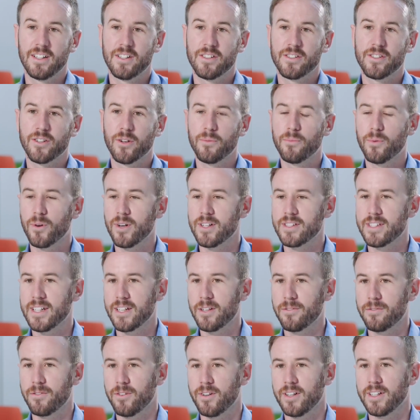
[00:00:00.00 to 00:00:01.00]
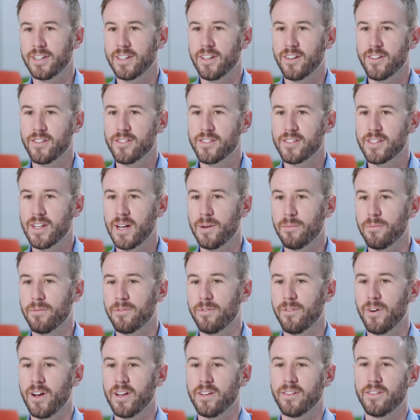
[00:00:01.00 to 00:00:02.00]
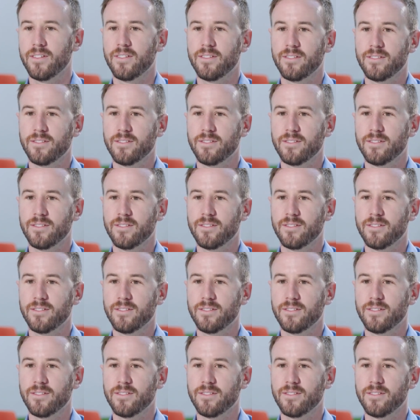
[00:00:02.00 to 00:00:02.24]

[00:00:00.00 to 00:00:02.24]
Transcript: So by identifying those up front,